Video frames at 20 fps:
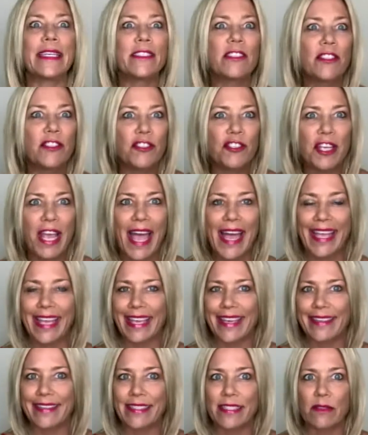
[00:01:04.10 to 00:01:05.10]
into
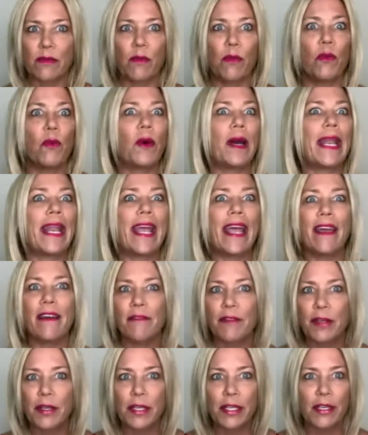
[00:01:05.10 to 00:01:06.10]
jackets,
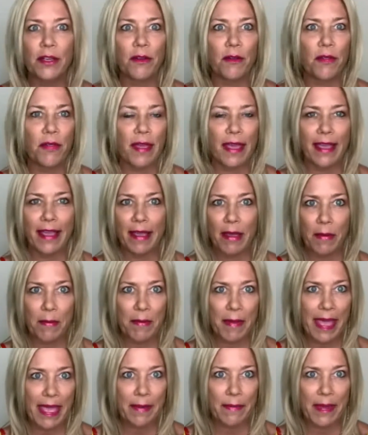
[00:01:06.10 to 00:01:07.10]
whatever your thing
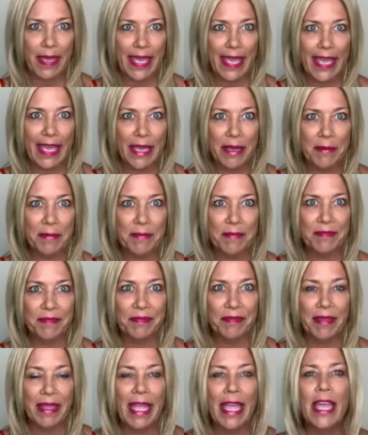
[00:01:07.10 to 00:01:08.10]
may be.
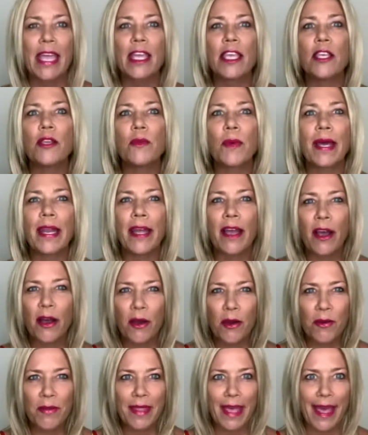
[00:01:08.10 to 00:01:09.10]
You want to
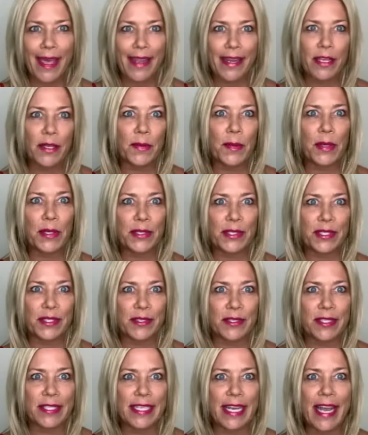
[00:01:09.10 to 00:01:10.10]
own that in your personal
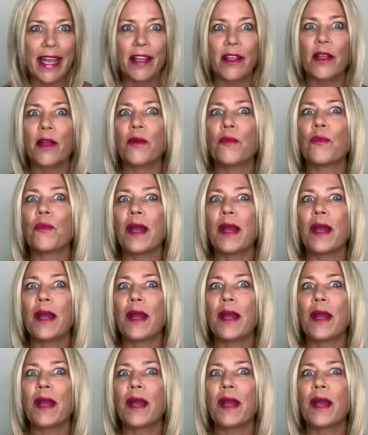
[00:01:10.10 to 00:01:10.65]
style and